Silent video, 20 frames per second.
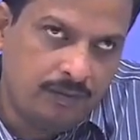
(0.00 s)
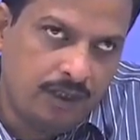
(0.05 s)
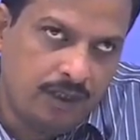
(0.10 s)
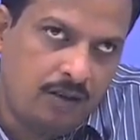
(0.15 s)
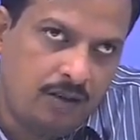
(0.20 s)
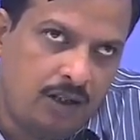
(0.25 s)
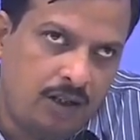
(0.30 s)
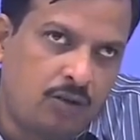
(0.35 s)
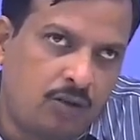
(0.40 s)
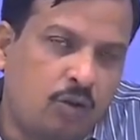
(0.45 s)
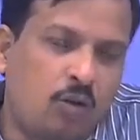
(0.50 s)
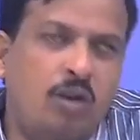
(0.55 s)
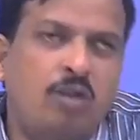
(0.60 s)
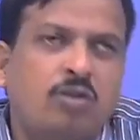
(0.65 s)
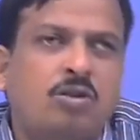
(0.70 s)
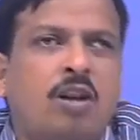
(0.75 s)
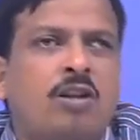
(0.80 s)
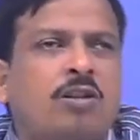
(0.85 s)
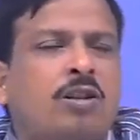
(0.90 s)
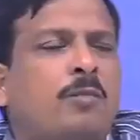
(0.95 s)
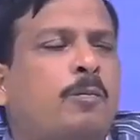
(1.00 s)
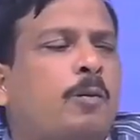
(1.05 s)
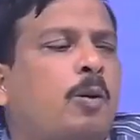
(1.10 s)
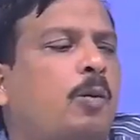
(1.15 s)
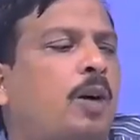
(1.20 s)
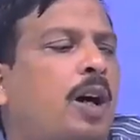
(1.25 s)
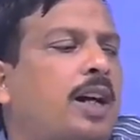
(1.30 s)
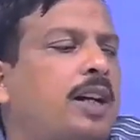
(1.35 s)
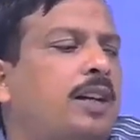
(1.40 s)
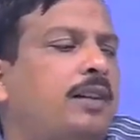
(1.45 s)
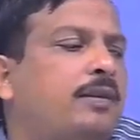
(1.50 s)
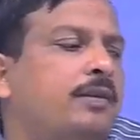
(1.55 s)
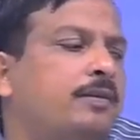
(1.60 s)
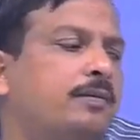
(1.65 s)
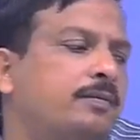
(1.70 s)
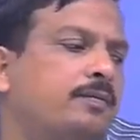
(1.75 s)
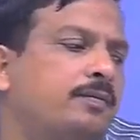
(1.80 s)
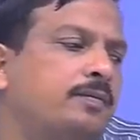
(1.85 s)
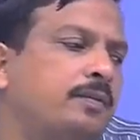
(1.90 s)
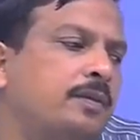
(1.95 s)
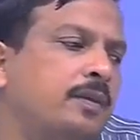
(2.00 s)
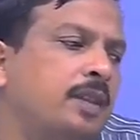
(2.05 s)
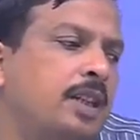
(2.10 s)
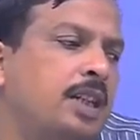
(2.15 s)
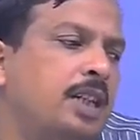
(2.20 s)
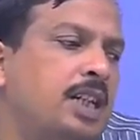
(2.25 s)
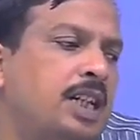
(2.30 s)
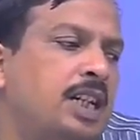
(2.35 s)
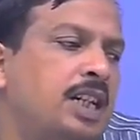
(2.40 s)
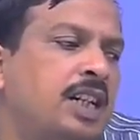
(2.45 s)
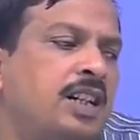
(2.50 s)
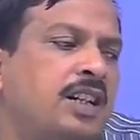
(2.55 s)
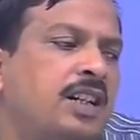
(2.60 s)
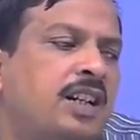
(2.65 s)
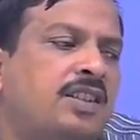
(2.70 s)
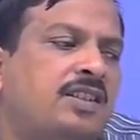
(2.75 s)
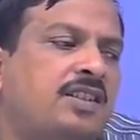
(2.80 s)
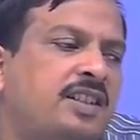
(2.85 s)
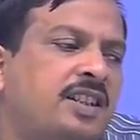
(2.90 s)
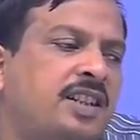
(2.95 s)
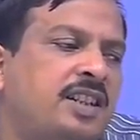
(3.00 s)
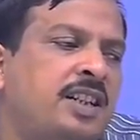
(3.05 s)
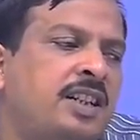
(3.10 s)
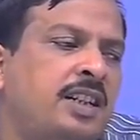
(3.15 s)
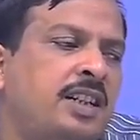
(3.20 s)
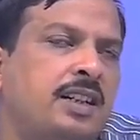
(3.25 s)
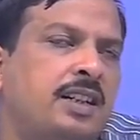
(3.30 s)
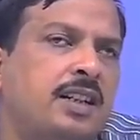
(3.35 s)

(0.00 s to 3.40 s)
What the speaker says: The tools also provide industry